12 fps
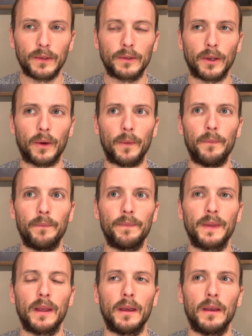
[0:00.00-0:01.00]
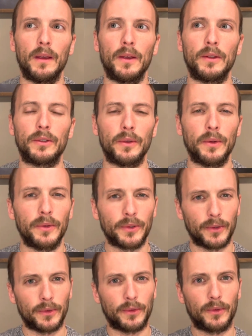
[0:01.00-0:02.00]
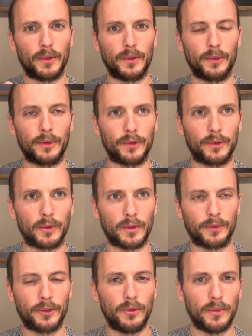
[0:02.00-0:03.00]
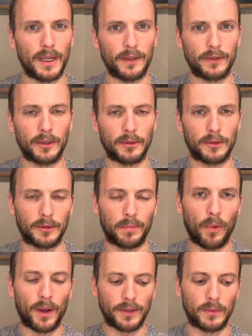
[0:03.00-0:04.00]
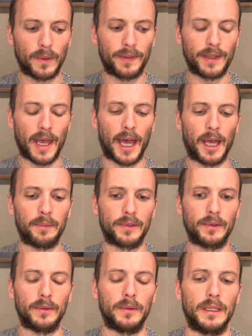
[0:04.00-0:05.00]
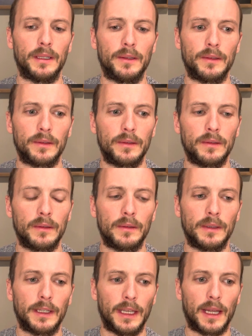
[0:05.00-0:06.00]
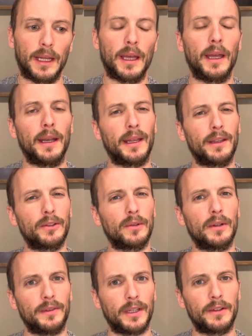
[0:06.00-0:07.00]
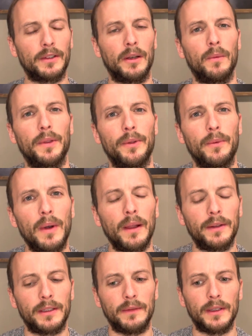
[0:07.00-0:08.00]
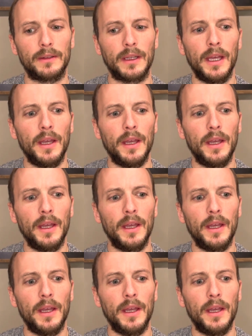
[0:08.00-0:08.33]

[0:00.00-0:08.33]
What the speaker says: So those are sort of two ways to point to what the absolute is. And I sort of touched on what the relative is.